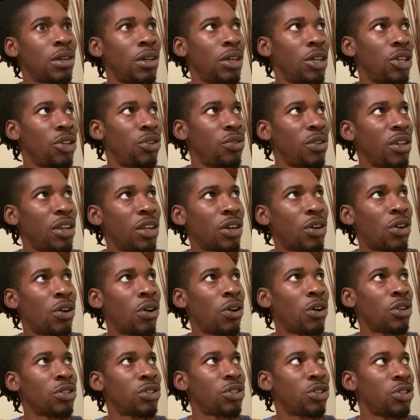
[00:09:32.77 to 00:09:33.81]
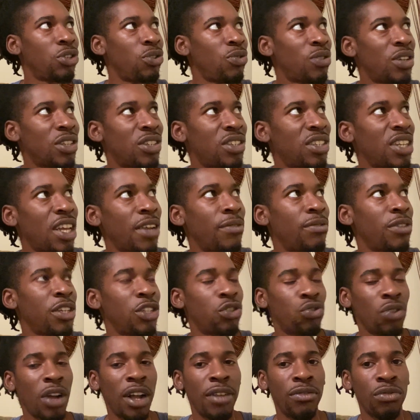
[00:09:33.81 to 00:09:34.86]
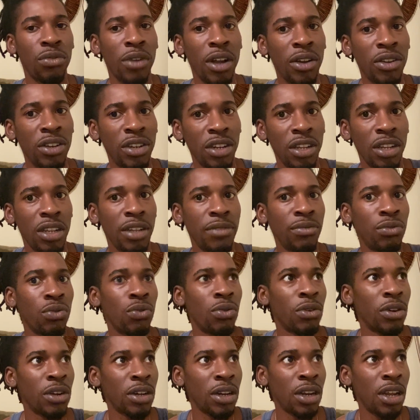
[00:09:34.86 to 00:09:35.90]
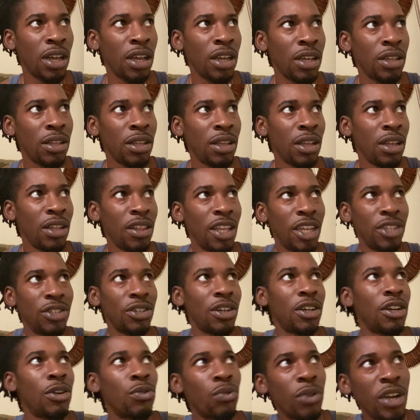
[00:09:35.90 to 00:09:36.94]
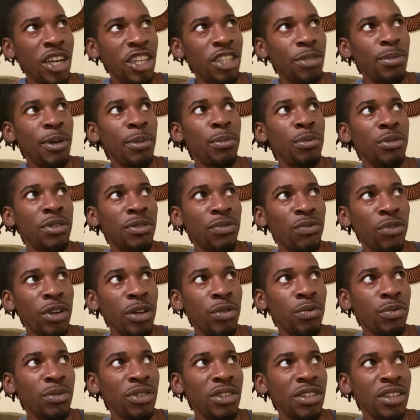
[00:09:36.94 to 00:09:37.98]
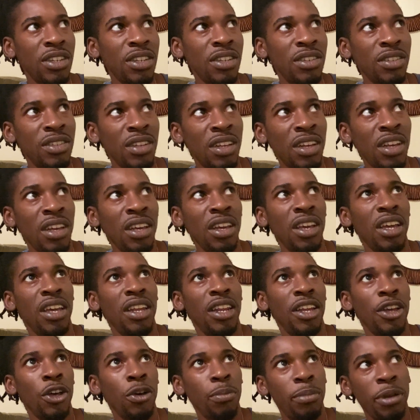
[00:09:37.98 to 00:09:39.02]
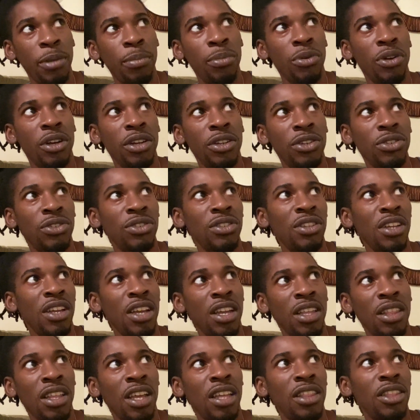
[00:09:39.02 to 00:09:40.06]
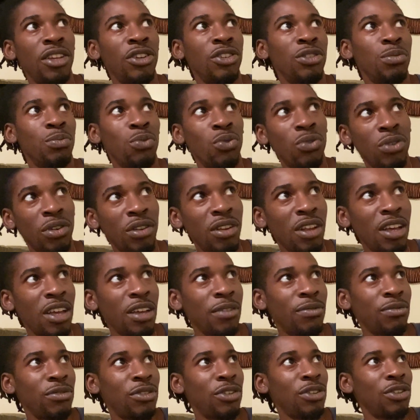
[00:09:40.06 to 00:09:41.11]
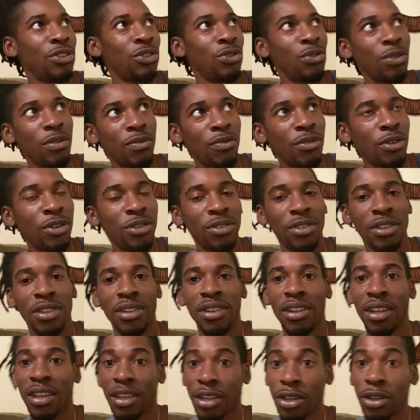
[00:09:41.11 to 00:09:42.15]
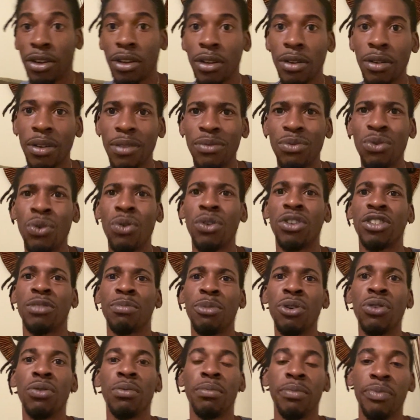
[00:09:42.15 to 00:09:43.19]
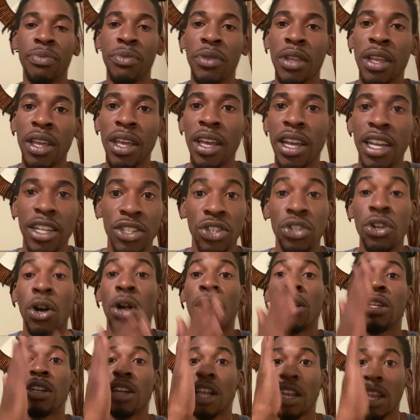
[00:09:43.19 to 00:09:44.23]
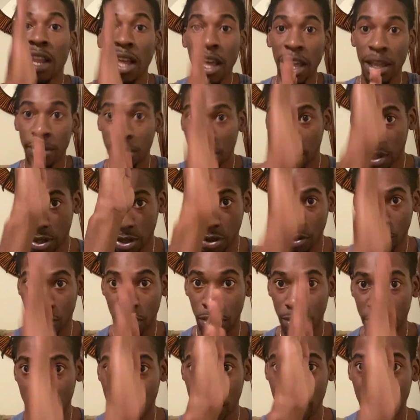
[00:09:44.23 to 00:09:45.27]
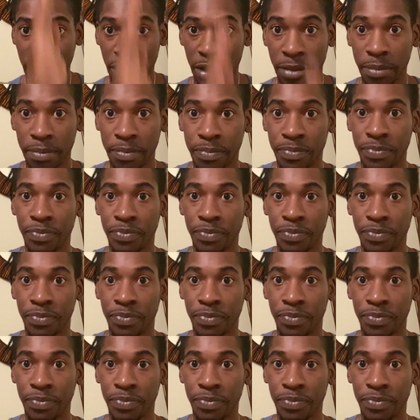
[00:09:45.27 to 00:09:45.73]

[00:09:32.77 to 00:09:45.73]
need a car so you can safely drive around and deliver Organite that's going to raise people's frequencies and help people understand that there's more to life and then the universe, you know, of course, boom. It's all in alignment, you know what I'm saying?